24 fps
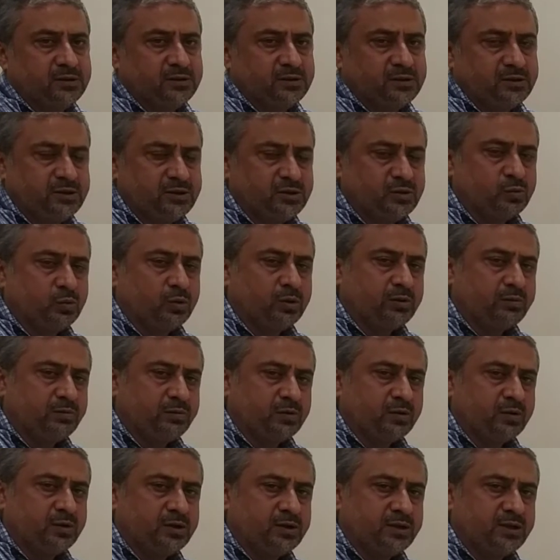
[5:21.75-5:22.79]
is what we
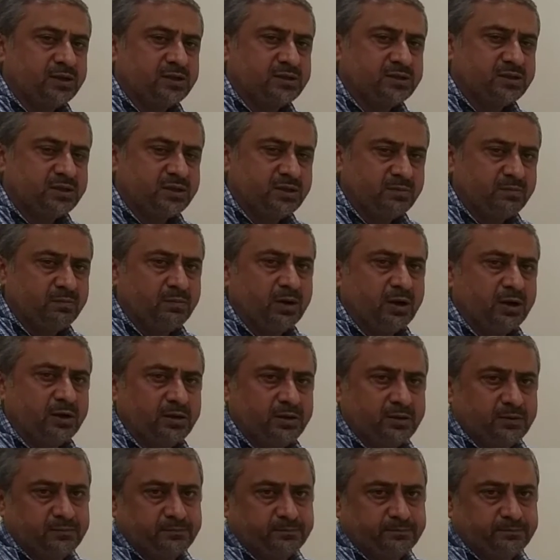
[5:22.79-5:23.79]
call it as demand.